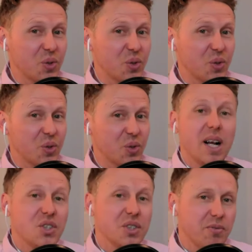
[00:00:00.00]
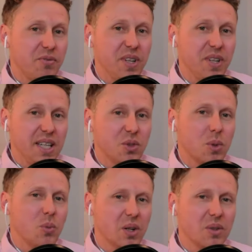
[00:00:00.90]
and professional fees,
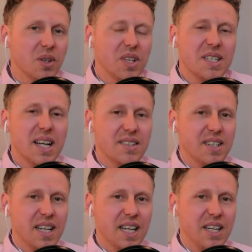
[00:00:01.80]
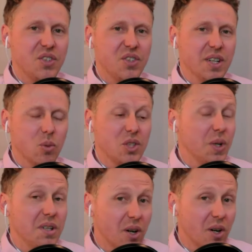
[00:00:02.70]
which we don't know the destination of which.
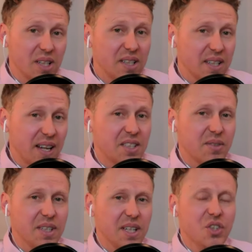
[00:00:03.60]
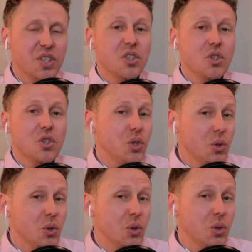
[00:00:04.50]
We know that the Gates Foundation is
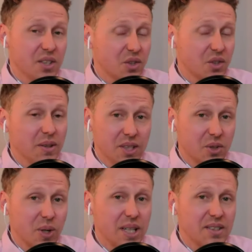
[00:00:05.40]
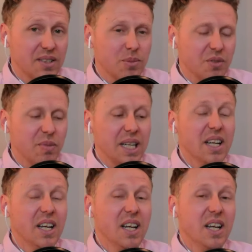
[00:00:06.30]
using this great, these great sums of money
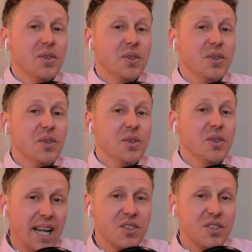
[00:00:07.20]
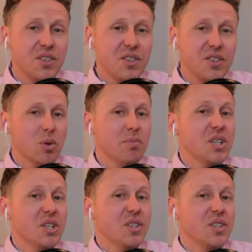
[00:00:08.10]
to advance its charitable
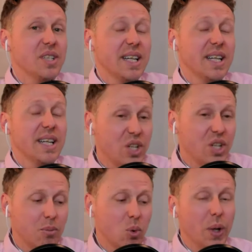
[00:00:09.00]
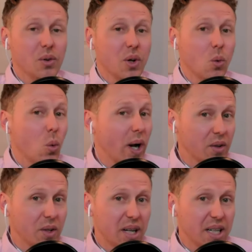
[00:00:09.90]
mission and its agenda, but we don't know
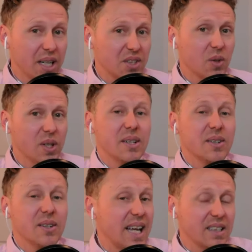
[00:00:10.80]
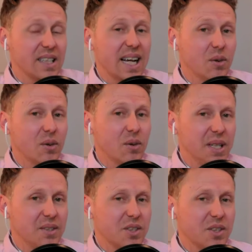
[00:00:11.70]
where the money is going or exactly how it's
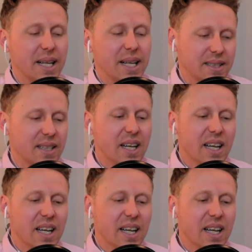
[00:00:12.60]
being spent